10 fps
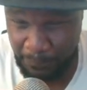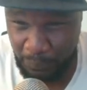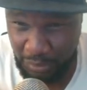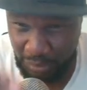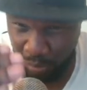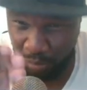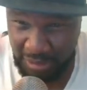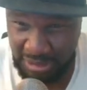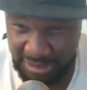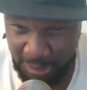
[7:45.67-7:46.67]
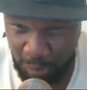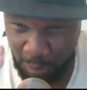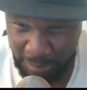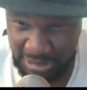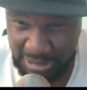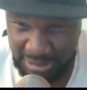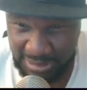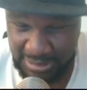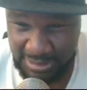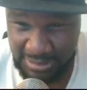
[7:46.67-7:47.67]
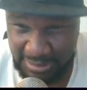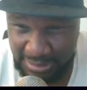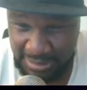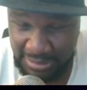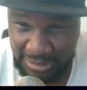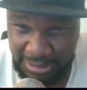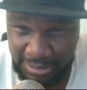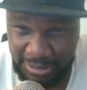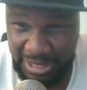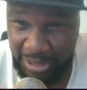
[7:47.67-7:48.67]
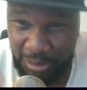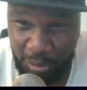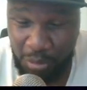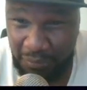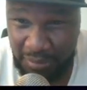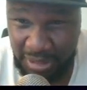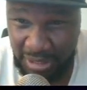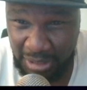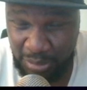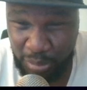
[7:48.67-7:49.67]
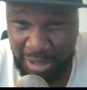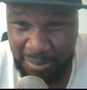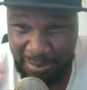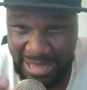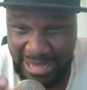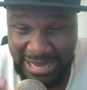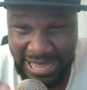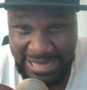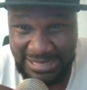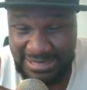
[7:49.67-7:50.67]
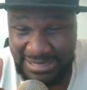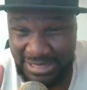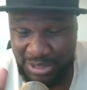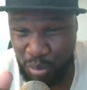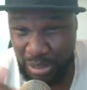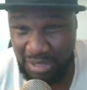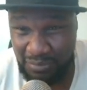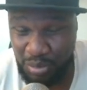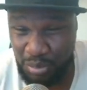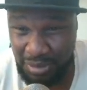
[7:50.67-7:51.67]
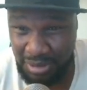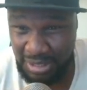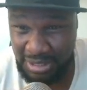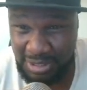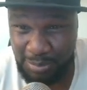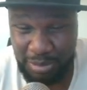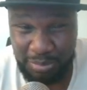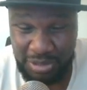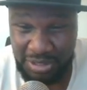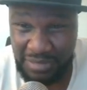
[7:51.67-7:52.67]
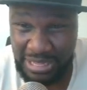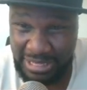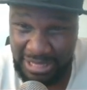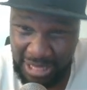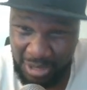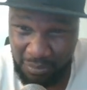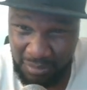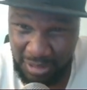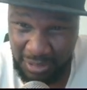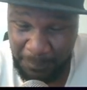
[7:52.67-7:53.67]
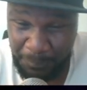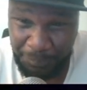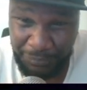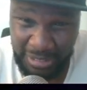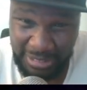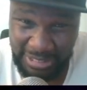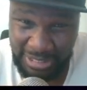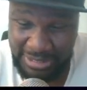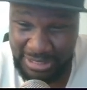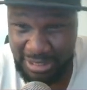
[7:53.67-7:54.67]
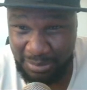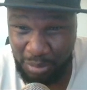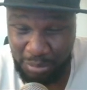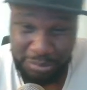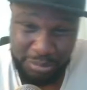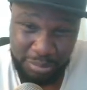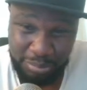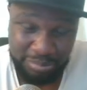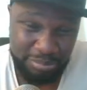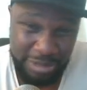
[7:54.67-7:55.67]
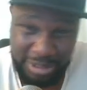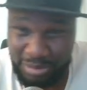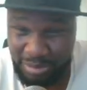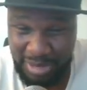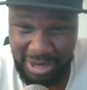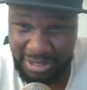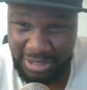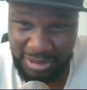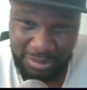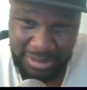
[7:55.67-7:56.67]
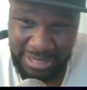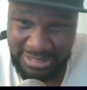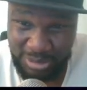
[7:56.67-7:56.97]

No this and no peace. You can't go over there where a man has his way of doing things, pretty much live like a king over there. And then you tell him, oh, you're going to bring him to America and all that.